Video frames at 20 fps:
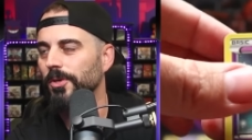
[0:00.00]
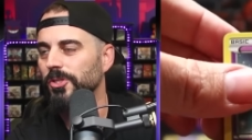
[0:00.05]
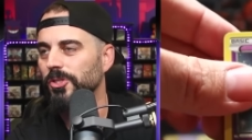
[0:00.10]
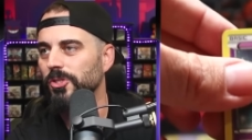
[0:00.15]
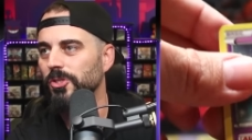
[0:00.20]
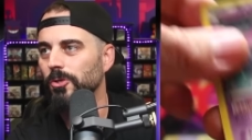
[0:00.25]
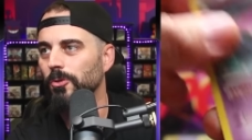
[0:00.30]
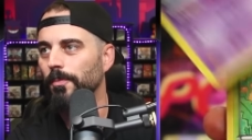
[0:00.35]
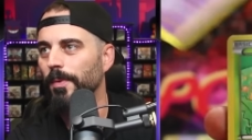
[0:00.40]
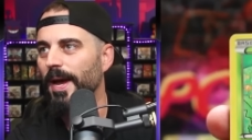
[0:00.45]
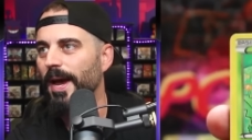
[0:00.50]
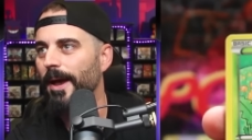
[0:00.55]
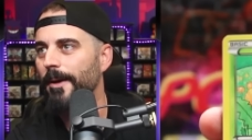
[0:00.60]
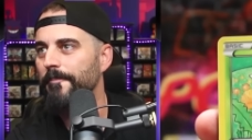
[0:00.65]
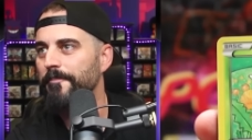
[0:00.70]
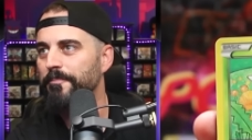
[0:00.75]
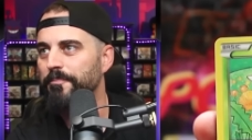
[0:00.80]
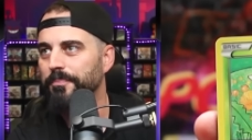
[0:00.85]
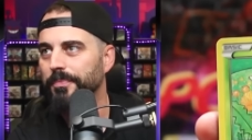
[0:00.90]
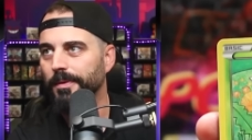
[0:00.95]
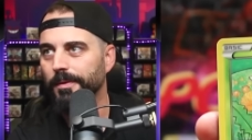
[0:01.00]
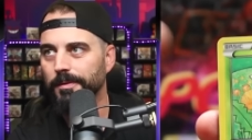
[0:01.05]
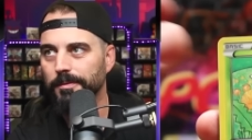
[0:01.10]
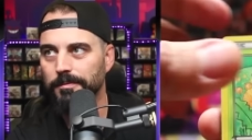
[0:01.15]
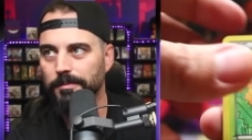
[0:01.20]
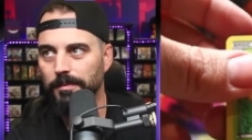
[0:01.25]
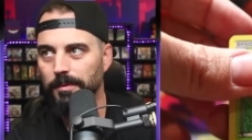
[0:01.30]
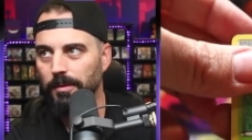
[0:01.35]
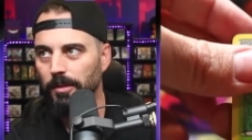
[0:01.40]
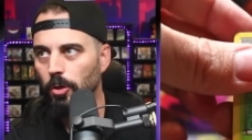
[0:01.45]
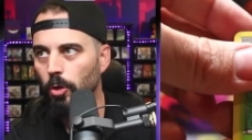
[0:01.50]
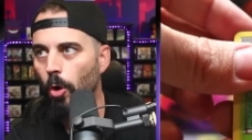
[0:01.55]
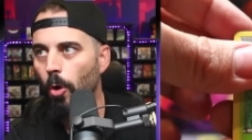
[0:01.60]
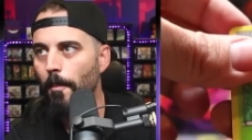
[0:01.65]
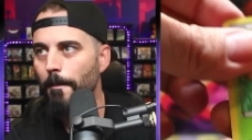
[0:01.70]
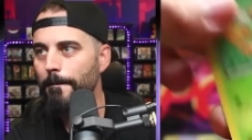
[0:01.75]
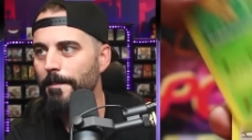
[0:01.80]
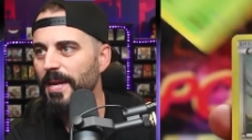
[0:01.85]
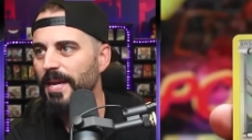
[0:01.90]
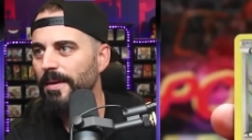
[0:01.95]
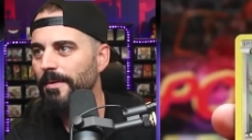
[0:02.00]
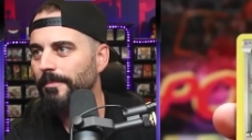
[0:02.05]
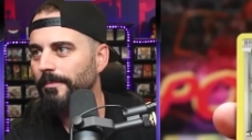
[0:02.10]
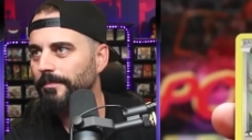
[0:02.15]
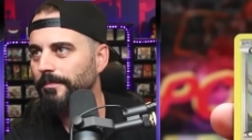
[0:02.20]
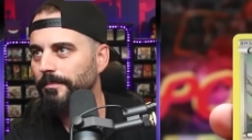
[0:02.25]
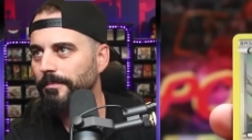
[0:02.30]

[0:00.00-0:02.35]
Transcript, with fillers: Zubat, Bombi,